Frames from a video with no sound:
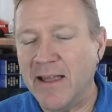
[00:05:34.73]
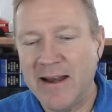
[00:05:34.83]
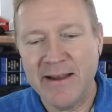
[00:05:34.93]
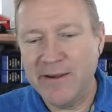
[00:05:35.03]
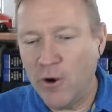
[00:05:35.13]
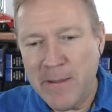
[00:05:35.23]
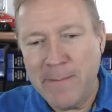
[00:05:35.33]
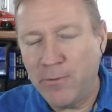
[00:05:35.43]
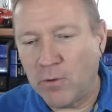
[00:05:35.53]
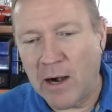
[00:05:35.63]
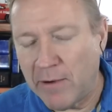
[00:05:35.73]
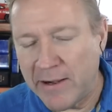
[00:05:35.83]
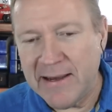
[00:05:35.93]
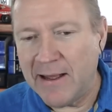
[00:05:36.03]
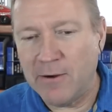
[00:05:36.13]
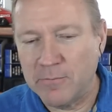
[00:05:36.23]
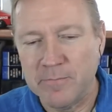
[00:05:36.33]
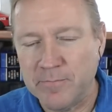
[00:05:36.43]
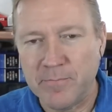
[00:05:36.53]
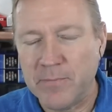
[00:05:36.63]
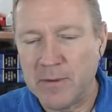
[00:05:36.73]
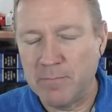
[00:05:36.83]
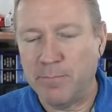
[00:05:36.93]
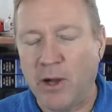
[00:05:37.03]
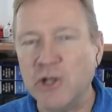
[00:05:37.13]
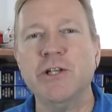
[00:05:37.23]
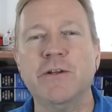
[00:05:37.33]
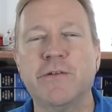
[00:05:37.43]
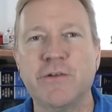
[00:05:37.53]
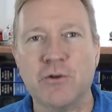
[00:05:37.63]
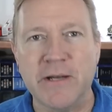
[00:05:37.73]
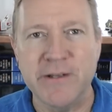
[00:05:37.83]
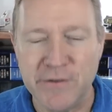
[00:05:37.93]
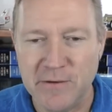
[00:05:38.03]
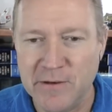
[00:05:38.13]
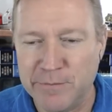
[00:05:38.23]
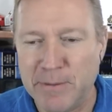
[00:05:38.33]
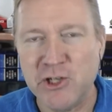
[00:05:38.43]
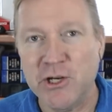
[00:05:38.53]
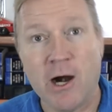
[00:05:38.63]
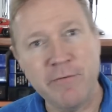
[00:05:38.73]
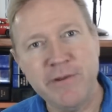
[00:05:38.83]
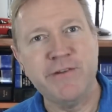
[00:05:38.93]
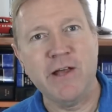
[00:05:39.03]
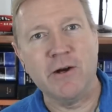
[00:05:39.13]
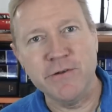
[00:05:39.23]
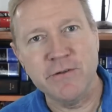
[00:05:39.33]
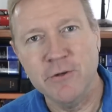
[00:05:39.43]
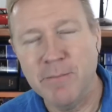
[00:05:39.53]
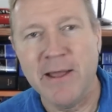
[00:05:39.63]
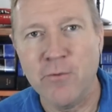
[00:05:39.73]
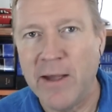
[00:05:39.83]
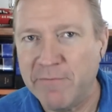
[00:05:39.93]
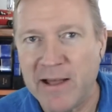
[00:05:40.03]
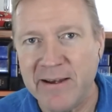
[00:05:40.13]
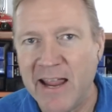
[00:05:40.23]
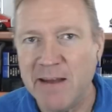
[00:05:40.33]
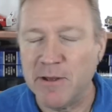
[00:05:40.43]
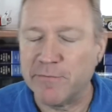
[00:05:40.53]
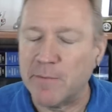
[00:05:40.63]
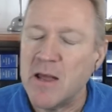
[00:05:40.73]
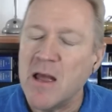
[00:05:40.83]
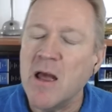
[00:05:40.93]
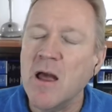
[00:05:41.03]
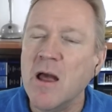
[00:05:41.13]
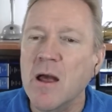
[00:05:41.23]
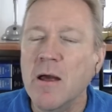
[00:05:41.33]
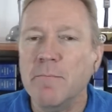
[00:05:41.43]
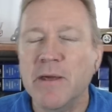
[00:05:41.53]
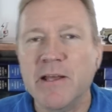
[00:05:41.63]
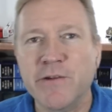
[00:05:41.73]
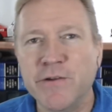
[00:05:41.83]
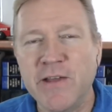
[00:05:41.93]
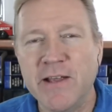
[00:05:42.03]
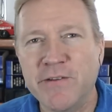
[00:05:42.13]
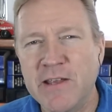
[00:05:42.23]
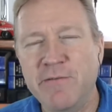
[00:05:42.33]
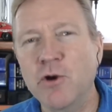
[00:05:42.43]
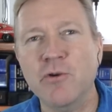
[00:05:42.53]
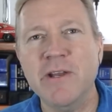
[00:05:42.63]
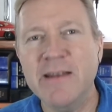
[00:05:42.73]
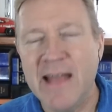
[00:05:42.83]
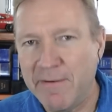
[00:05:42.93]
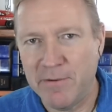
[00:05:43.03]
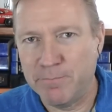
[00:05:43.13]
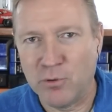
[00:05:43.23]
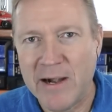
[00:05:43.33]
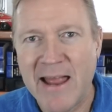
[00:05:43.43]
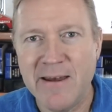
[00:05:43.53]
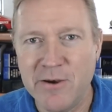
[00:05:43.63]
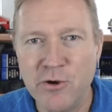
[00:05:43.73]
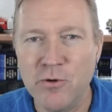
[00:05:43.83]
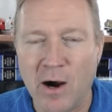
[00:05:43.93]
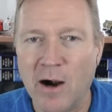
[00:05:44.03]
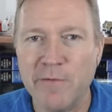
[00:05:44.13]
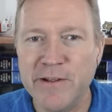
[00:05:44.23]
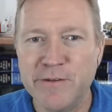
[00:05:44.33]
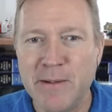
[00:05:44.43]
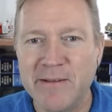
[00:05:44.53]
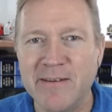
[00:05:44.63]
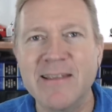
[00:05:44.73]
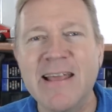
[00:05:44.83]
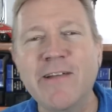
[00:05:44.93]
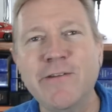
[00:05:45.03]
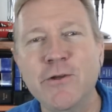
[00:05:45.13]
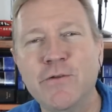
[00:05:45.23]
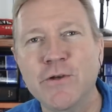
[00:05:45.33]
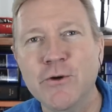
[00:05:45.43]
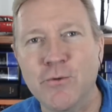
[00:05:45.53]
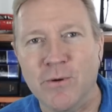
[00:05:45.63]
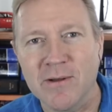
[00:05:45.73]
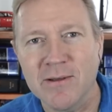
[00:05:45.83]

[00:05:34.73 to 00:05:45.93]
And I know people are right now punching their screens, especially RV sellers, who, by the way, I've gotten hate mail from, because they're saying, Steve, you don't need to have a brand new RV inspected. Yes, you do.